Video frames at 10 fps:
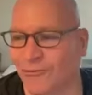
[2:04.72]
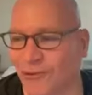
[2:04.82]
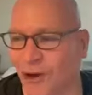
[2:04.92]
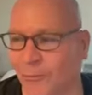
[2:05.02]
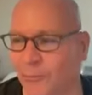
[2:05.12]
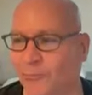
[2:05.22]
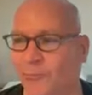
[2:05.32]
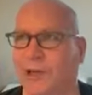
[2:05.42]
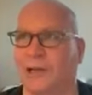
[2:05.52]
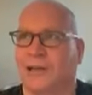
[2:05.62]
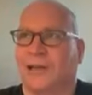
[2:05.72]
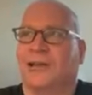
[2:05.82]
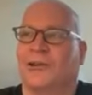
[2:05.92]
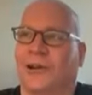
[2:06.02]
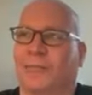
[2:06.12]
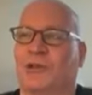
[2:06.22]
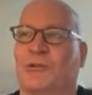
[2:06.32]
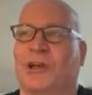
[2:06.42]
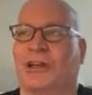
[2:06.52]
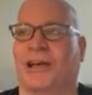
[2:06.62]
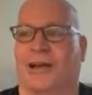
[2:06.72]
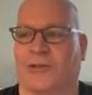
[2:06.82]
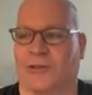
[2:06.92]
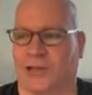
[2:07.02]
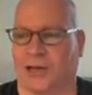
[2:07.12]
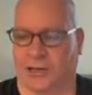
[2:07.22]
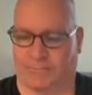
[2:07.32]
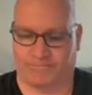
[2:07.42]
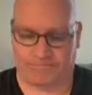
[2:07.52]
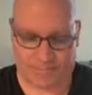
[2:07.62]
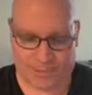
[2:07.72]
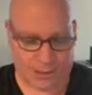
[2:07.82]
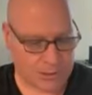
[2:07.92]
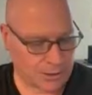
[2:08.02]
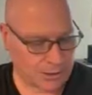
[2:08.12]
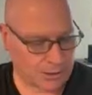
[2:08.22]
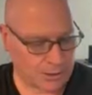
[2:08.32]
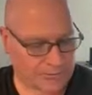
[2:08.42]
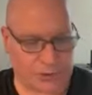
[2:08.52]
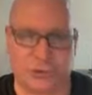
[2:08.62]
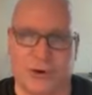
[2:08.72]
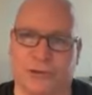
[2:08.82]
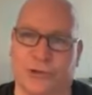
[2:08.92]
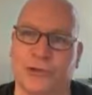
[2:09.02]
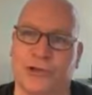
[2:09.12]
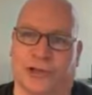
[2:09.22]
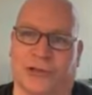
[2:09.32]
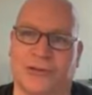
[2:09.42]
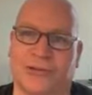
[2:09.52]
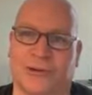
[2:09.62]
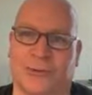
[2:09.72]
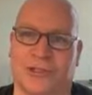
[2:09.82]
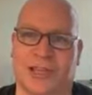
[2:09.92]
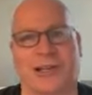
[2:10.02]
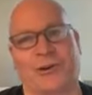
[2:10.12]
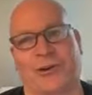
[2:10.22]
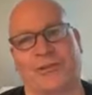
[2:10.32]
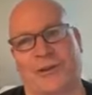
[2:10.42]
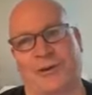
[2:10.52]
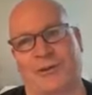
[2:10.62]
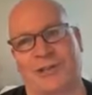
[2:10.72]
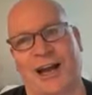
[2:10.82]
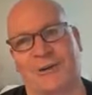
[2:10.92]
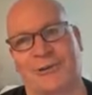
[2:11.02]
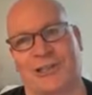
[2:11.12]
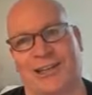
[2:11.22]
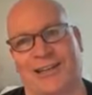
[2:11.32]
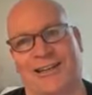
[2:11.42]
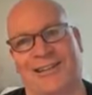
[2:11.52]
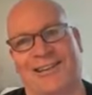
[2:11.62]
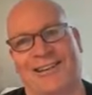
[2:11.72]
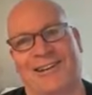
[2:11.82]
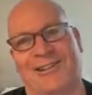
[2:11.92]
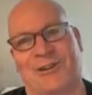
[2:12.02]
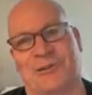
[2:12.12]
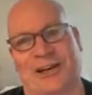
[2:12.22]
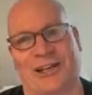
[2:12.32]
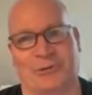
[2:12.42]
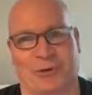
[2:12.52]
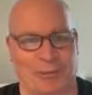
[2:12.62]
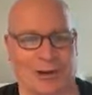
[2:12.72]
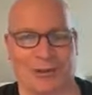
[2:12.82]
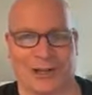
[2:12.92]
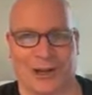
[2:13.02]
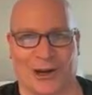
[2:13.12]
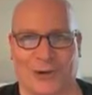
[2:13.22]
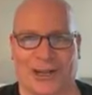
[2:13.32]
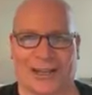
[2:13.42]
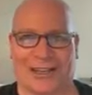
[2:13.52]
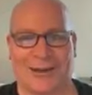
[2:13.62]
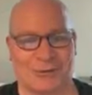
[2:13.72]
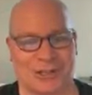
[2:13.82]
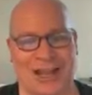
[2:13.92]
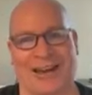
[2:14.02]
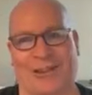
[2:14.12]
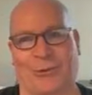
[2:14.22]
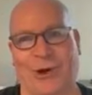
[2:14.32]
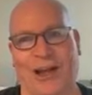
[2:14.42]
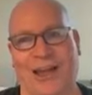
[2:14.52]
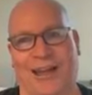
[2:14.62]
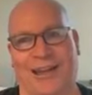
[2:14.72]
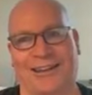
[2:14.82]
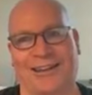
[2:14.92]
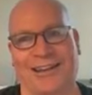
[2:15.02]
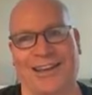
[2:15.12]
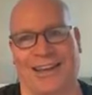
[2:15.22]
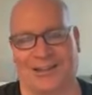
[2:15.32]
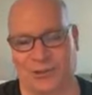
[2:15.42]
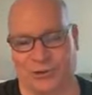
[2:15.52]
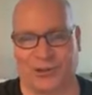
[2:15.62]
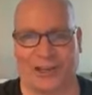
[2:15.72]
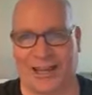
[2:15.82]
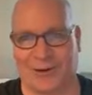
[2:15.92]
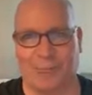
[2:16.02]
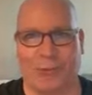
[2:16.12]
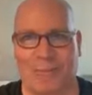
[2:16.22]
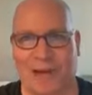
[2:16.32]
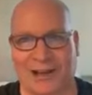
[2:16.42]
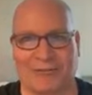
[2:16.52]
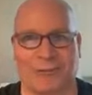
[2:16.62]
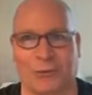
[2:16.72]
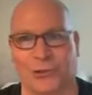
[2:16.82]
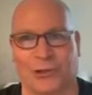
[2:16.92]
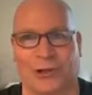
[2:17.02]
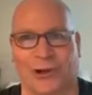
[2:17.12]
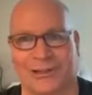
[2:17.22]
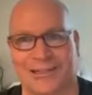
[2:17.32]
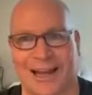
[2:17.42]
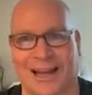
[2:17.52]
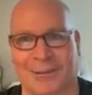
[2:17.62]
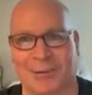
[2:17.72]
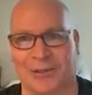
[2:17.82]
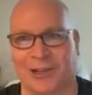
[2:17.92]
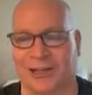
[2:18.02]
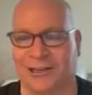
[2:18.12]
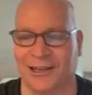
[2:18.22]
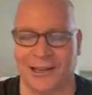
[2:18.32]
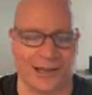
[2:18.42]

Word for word: from you know in between kind of the um, French Revolution. You know, once they killed off the aristocracy, they tried to get a republic going, and he was kind of in the way. And sort mm-hmm. of they kind of went back and forth a long time, and then